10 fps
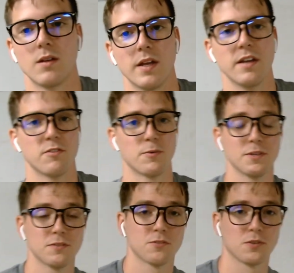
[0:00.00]
Hey
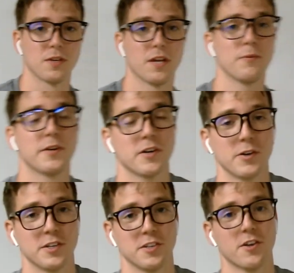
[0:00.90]
everyone, so today we are
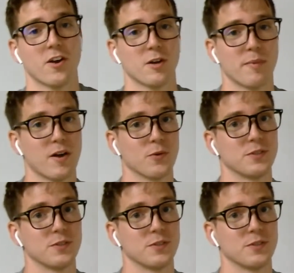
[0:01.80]
going to talk about